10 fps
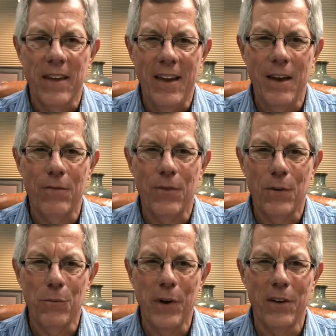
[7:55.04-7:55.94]
if
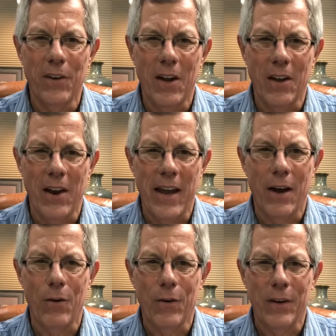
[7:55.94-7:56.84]
we'll
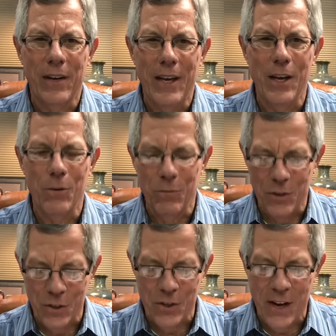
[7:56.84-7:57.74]
allow Him
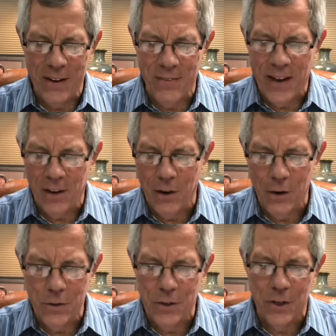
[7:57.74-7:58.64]
to stand that
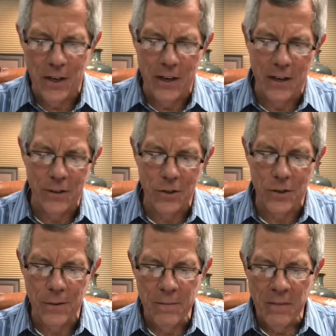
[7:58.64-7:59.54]
close to us.
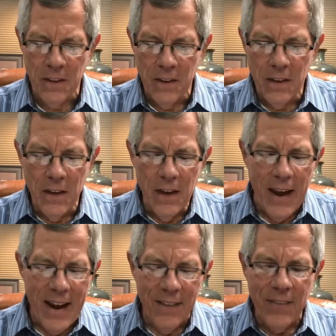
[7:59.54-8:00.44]
In